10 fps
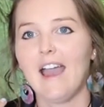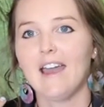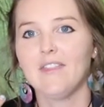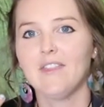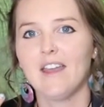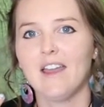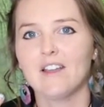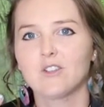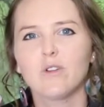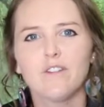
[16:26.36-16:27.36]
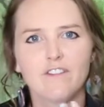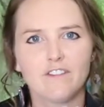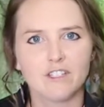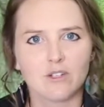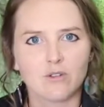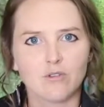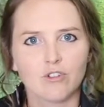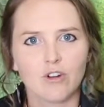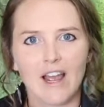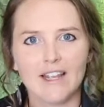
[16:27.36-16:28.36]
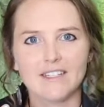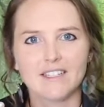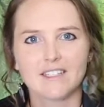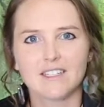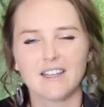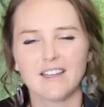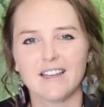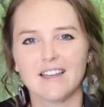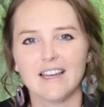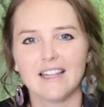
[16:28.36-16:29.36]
and their sort of physical traits to